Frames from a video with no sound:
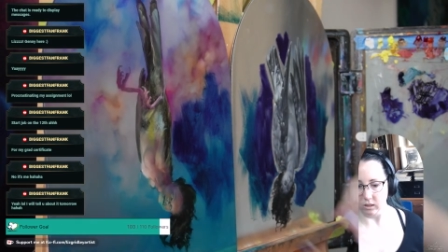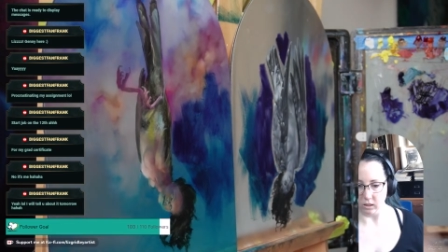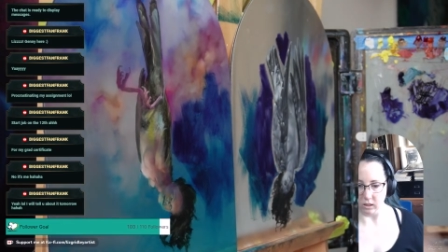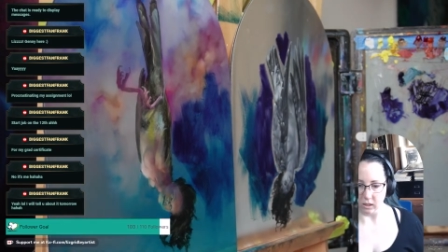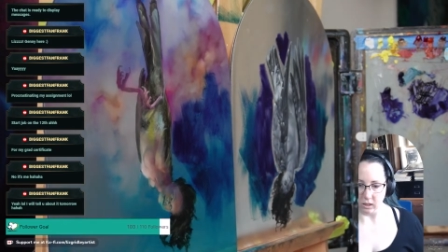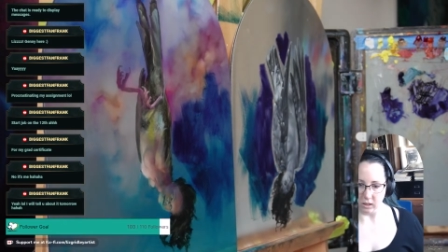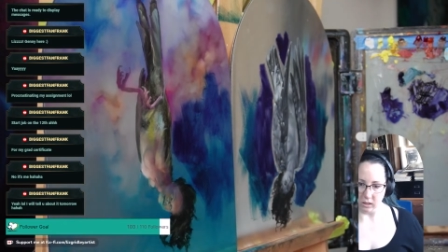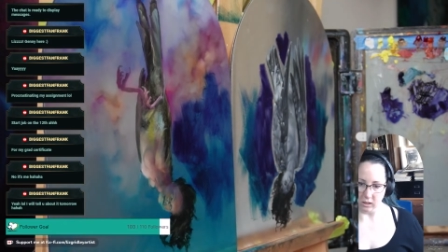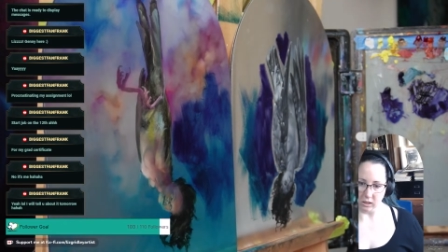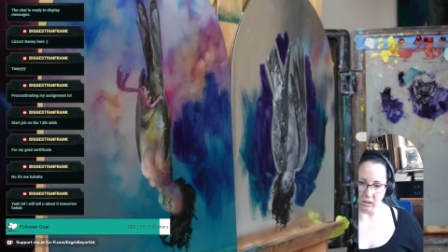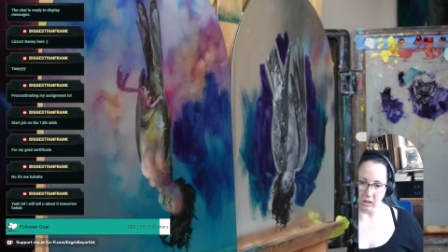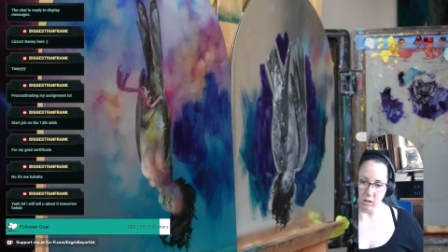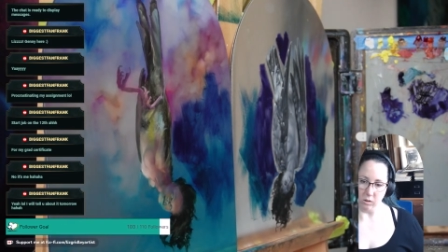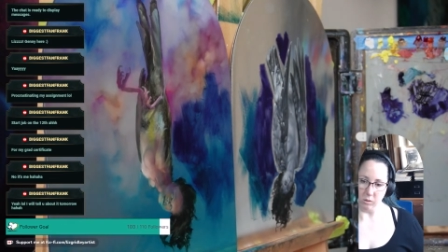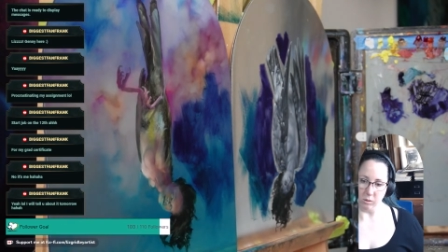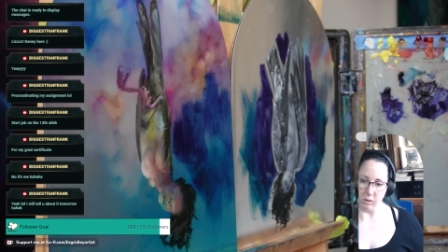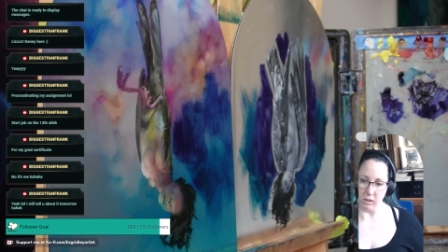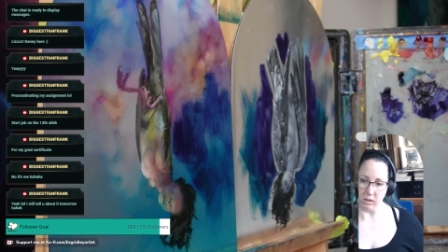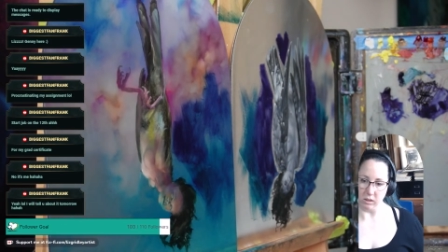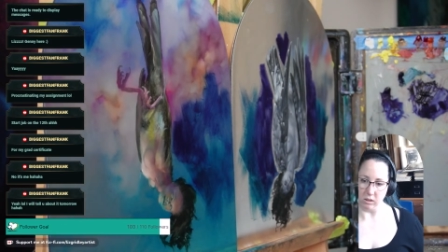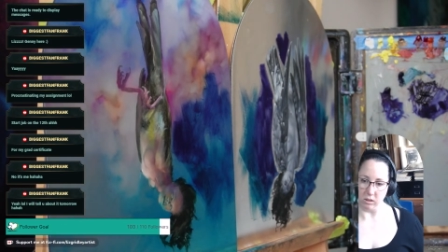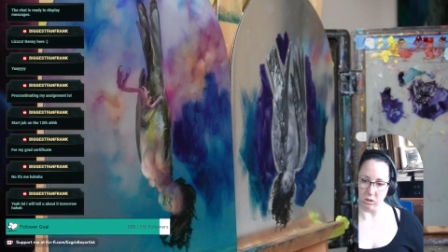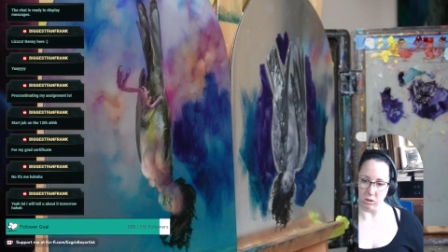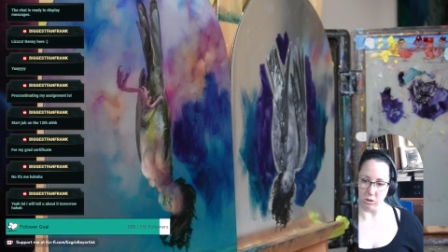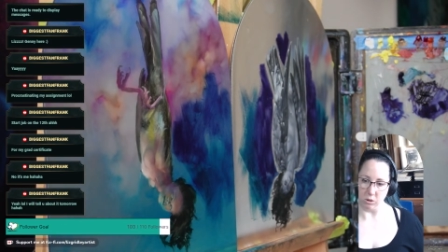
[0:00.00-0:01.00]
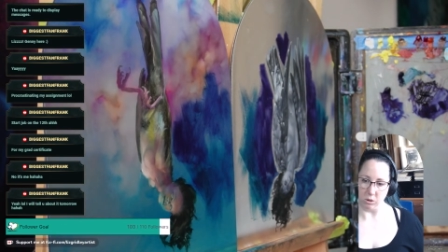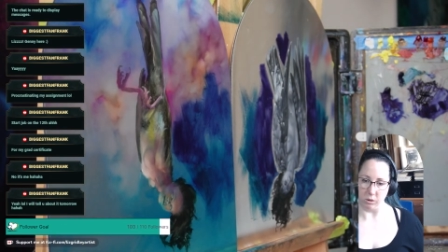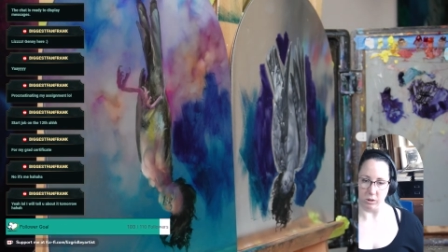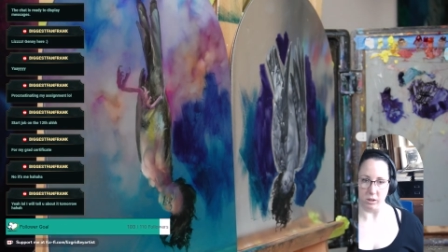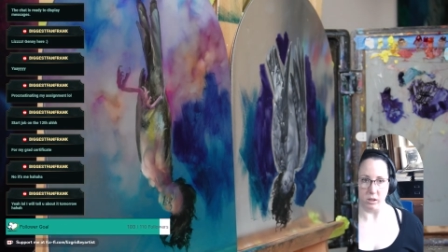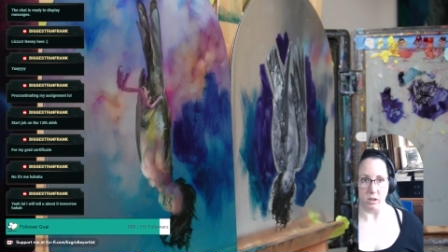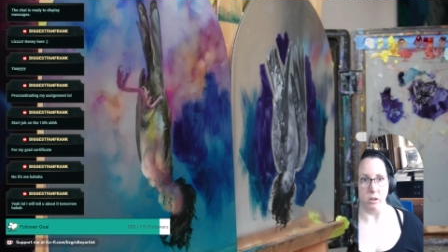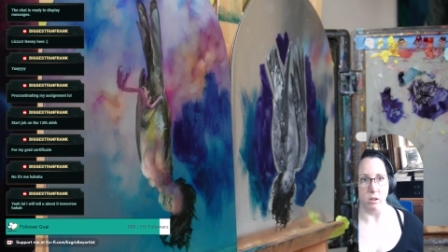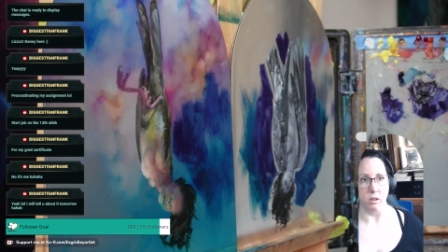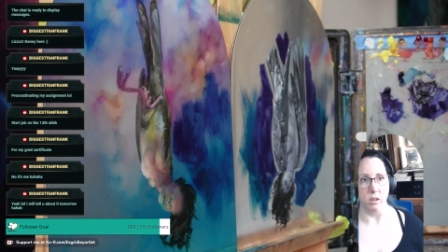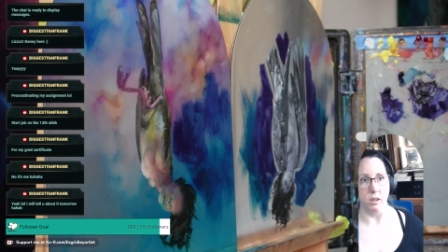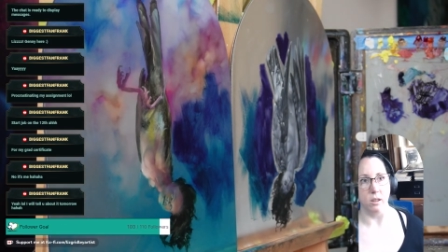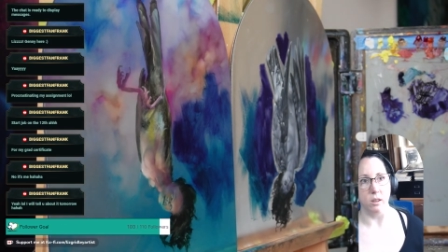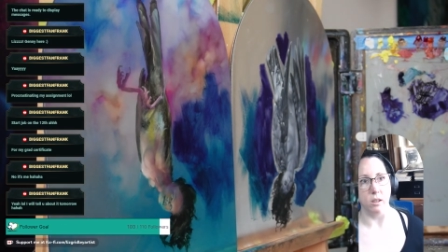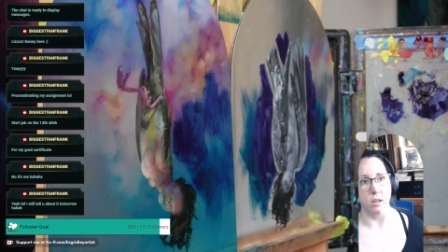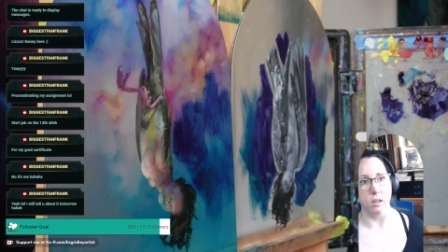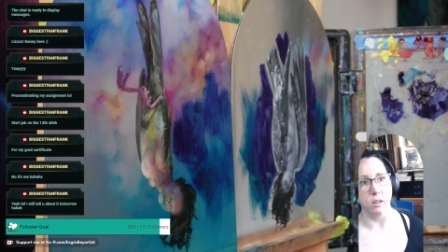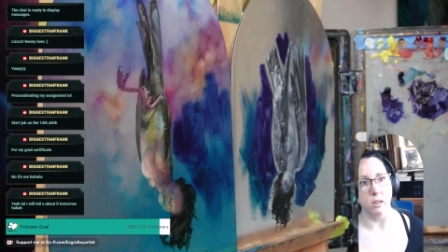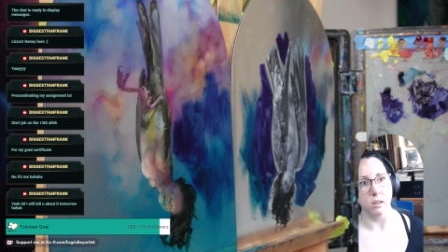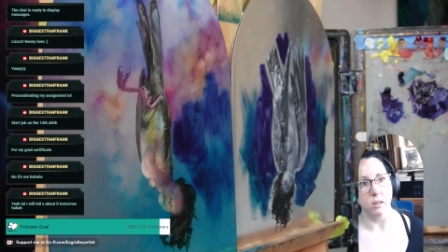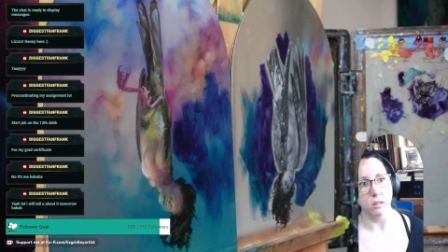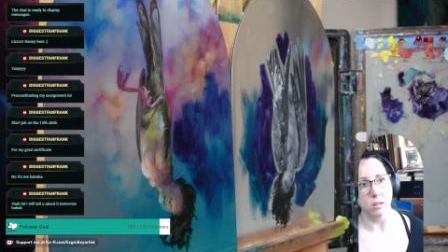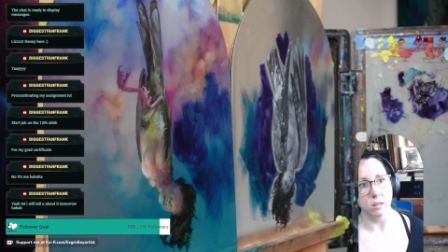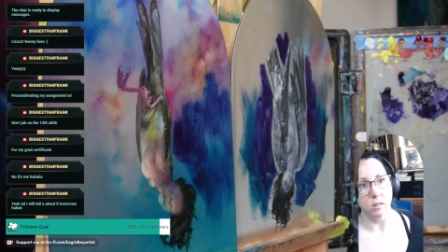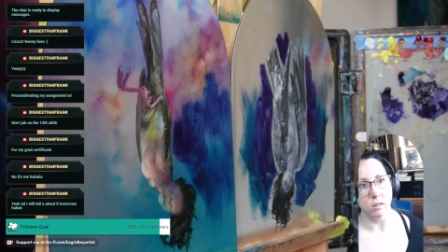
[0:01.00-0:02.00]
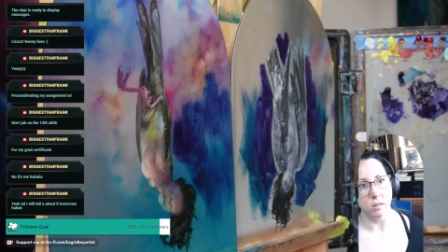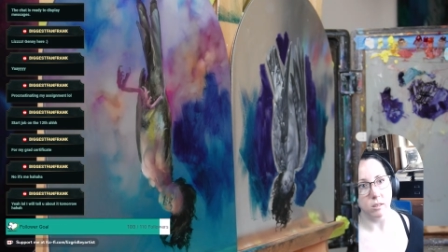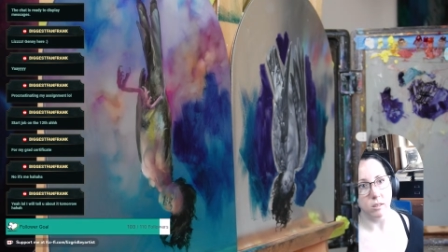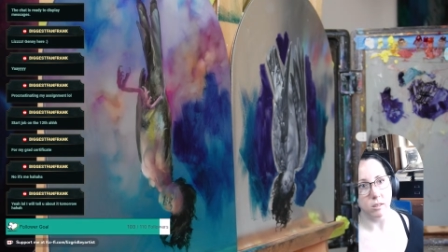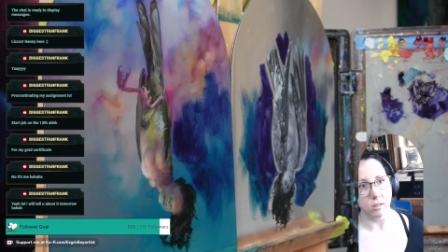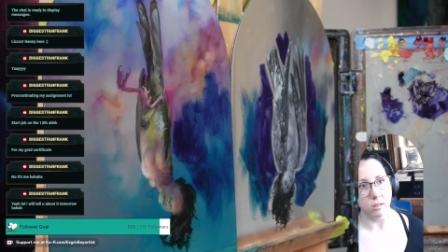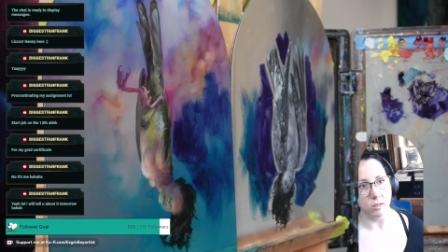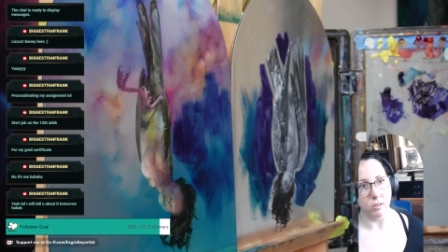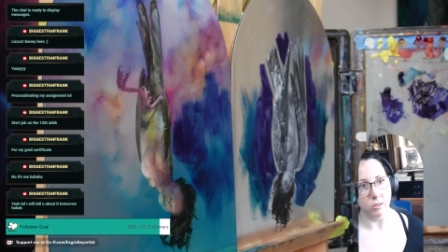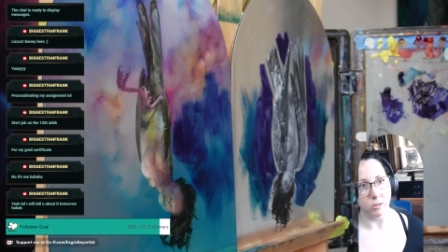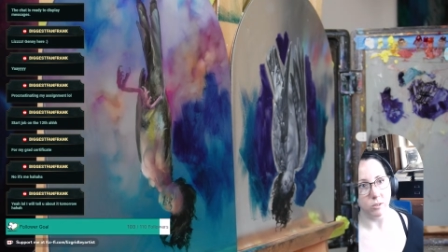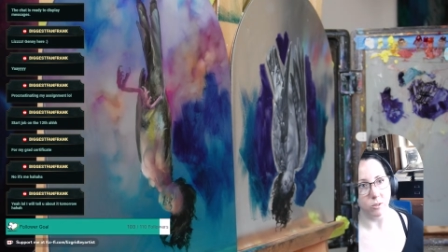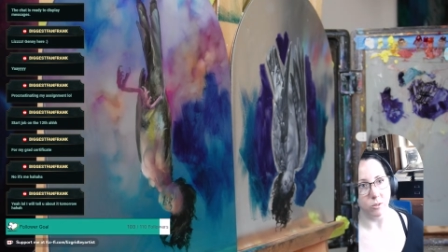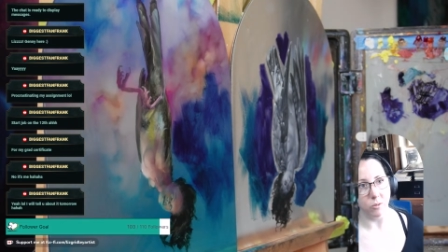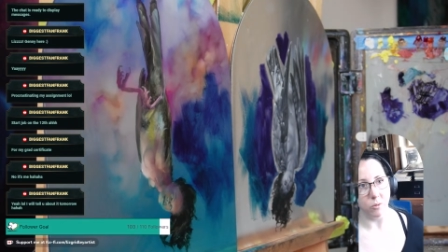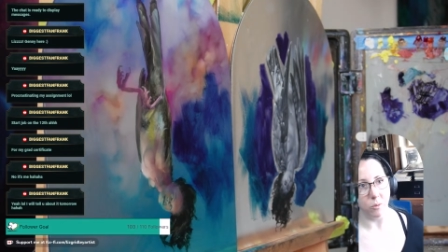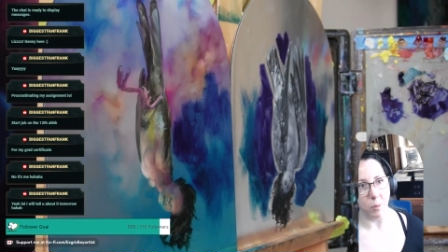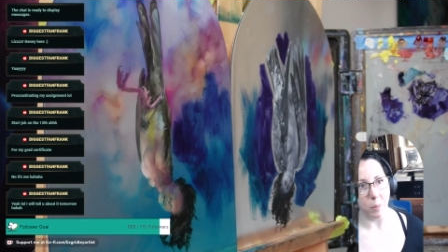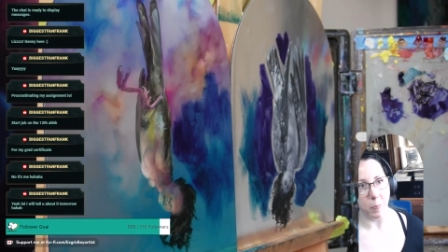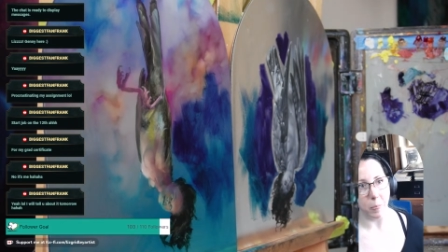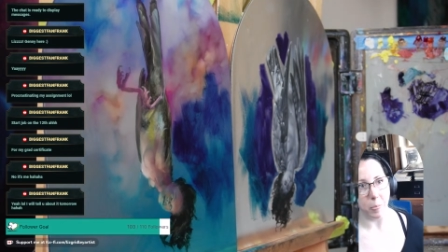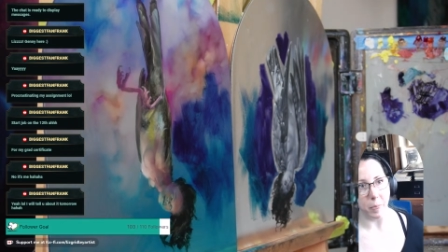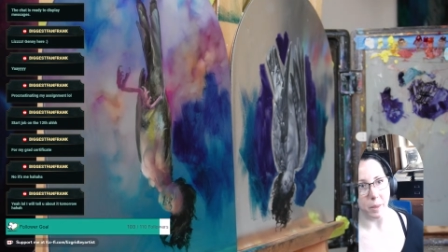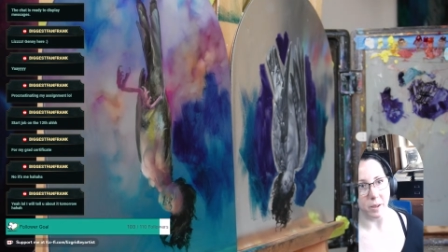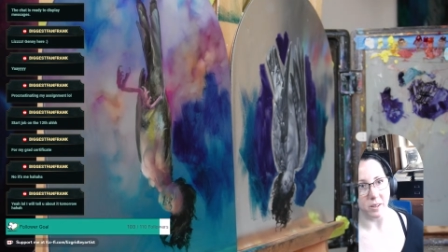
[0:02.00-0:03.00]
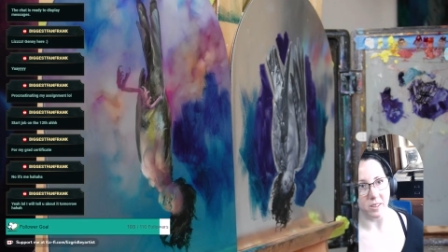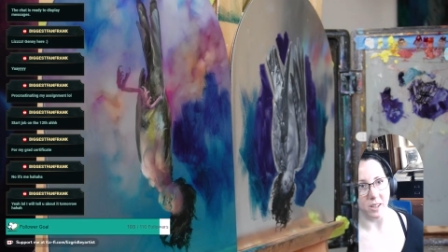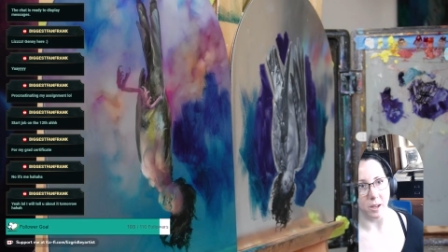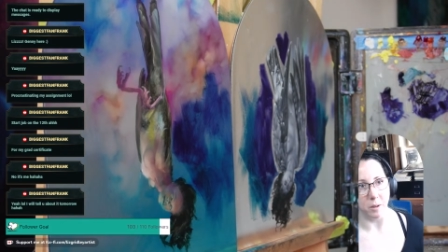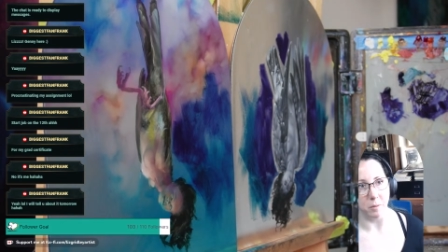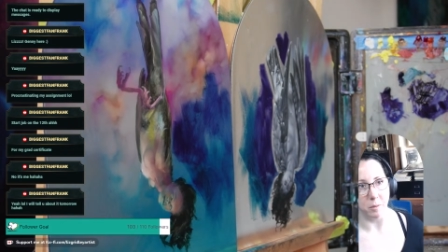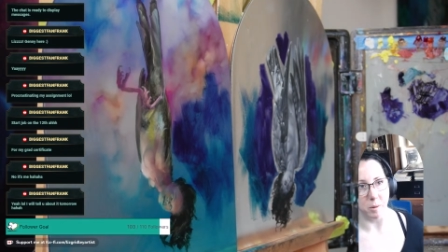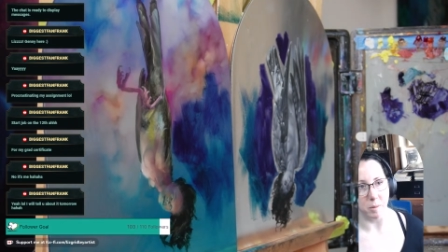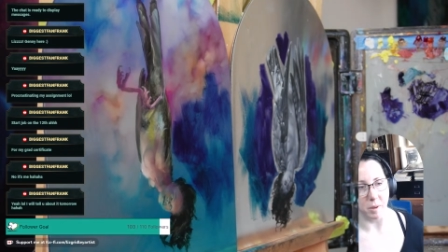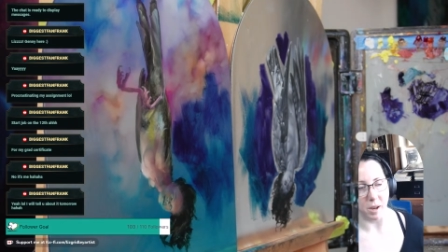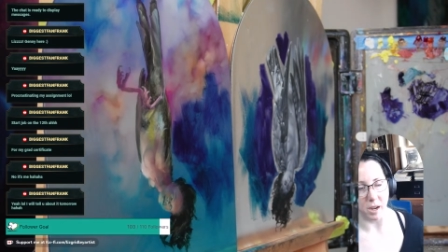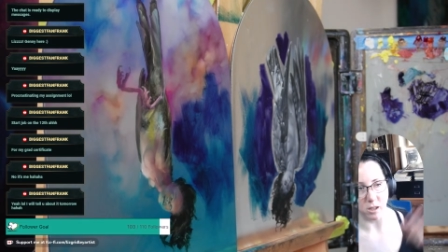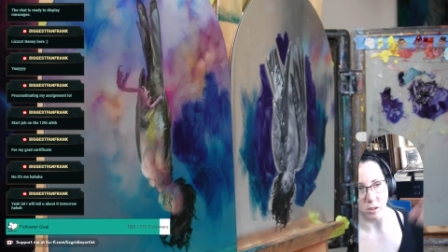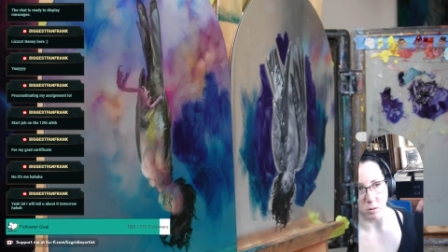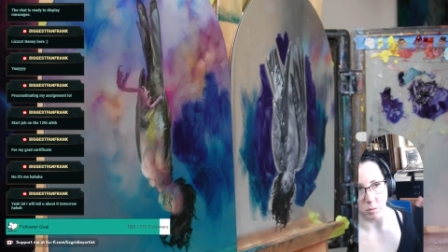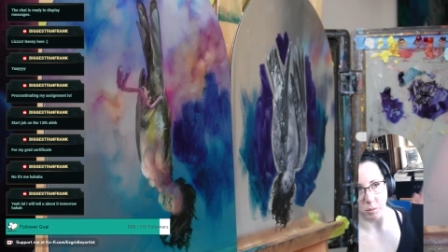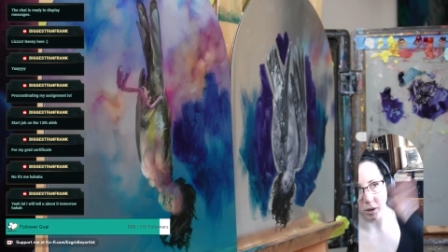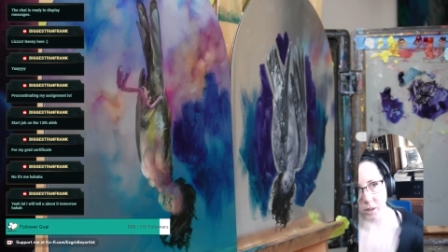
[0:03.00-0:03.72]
I did always enjoy uni, though. Tell me about it tomorrow.